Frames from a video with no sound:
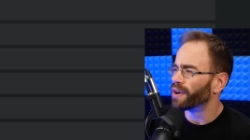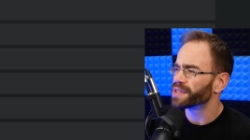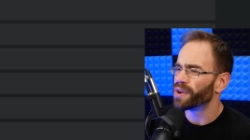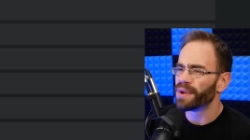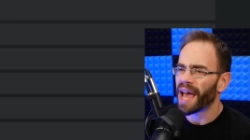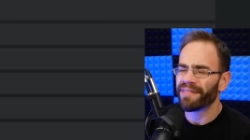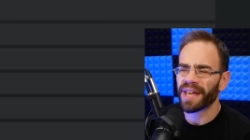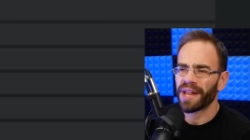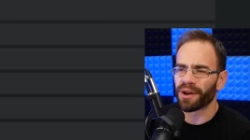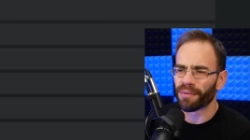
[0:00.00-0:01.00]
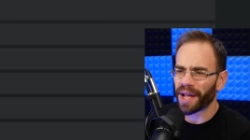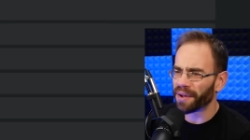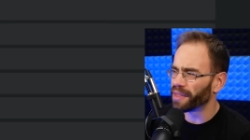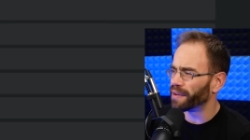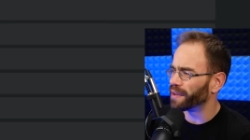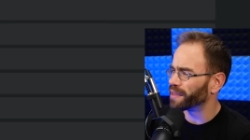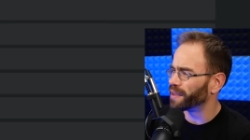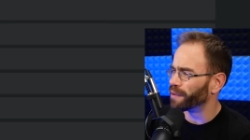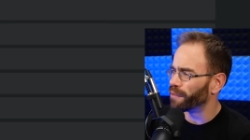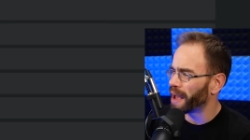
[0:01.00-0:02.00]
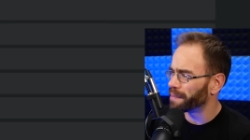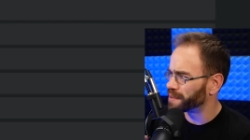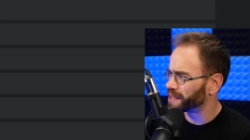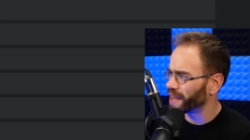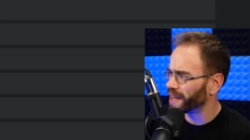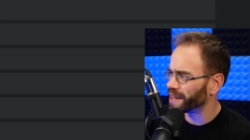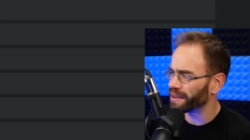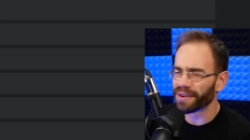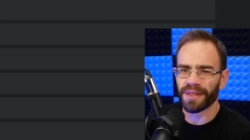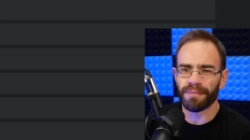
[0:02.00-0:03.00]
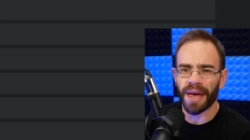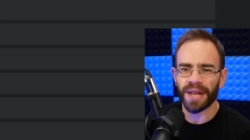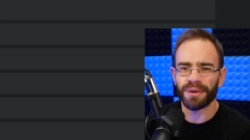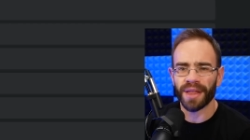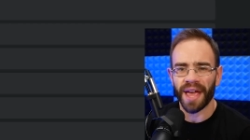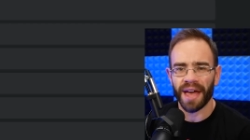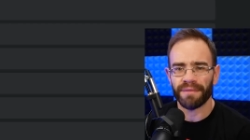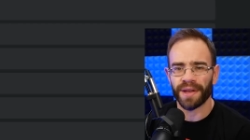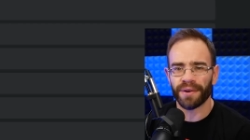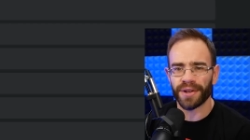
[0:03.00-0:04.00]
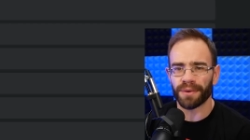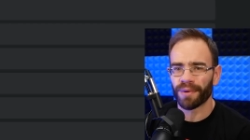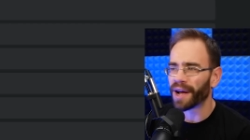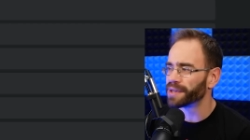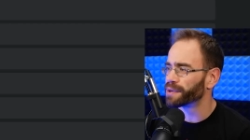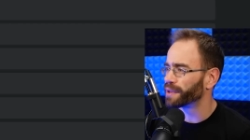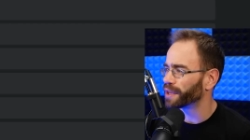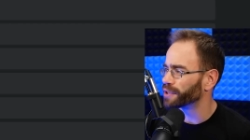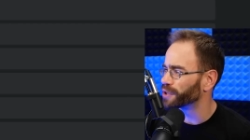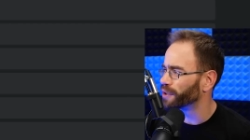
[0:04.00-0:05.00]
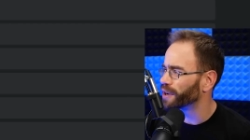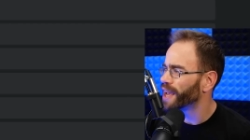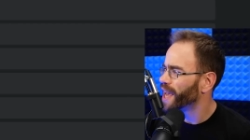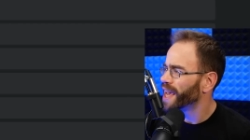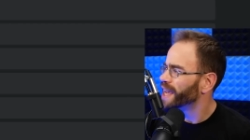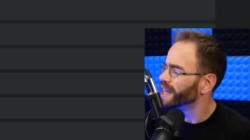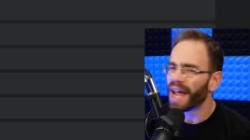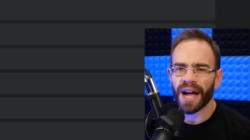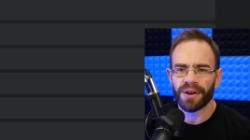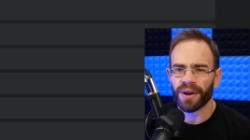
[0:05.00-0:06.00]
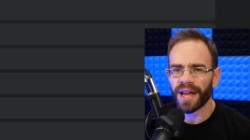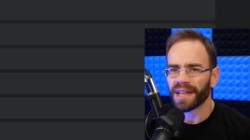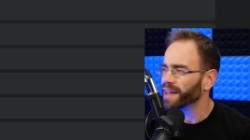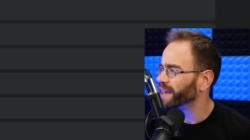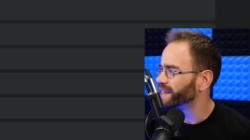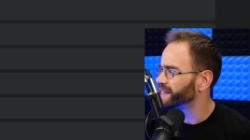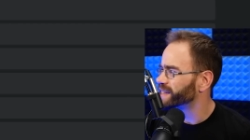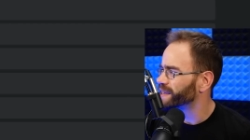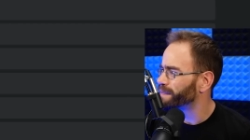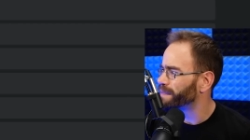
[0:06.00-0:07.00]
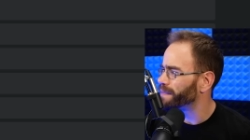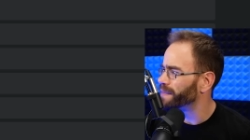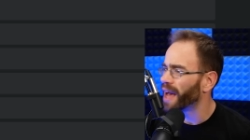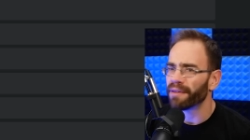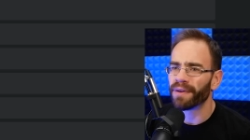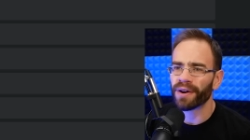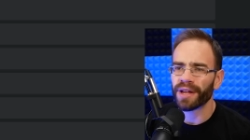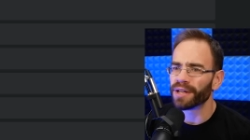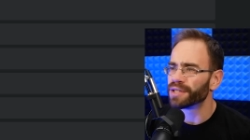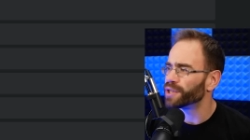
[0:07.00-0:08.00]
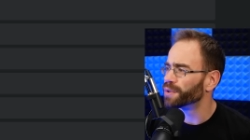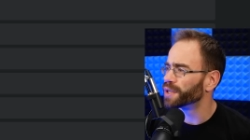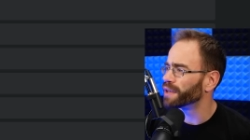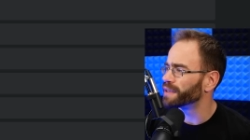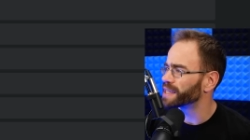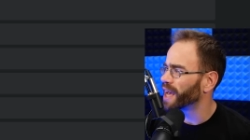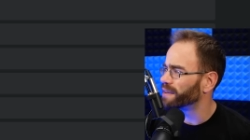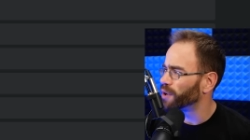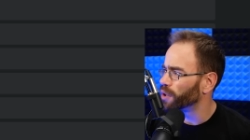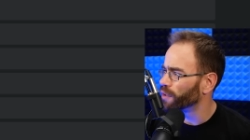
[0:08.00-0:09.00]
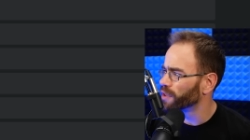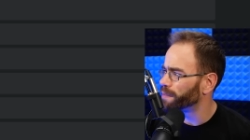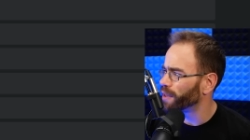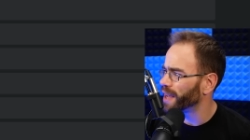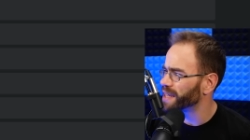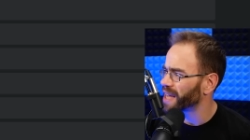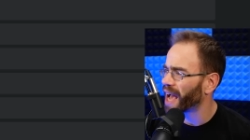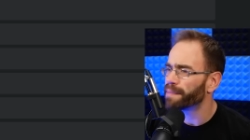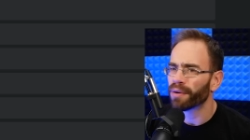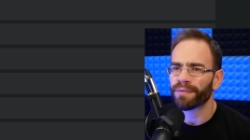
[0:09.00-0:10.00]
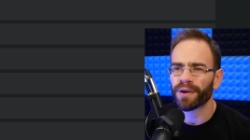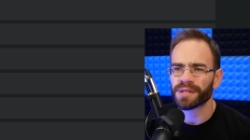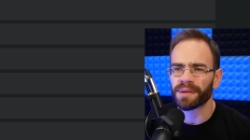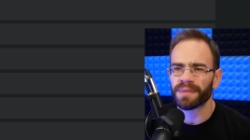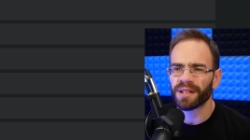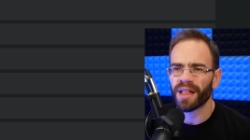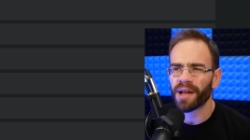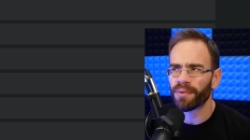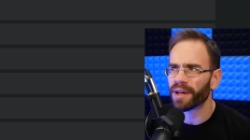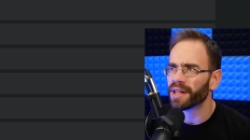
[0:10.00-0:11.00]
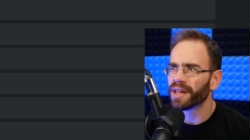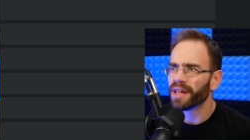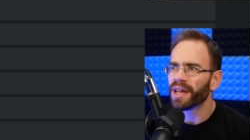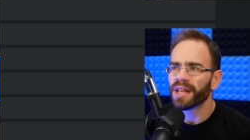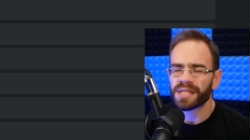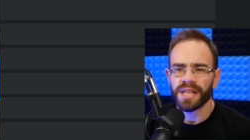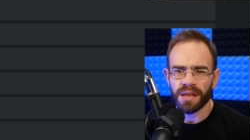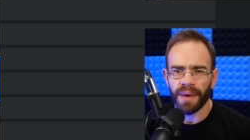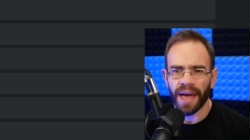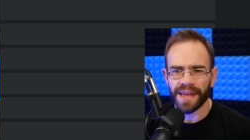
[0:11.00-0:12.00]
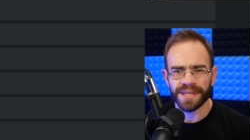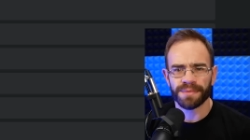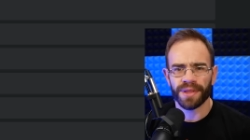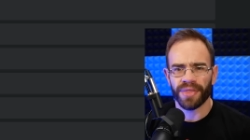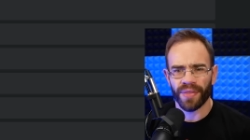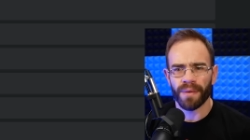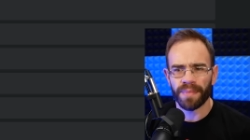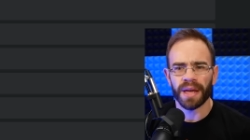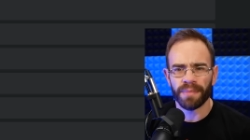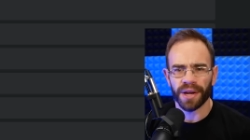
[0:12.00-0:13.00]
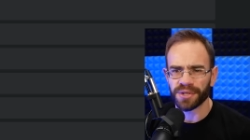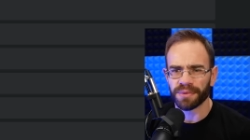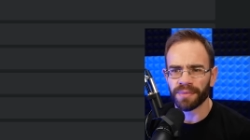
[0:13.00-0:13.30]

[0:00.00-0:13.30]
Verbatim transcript: Also, navigating around the, the website or the menu they have here in your browser with the controller, not great. It's not very intuitive. It's kind of all over the place. I'd prefer something like what Steam has with a big picture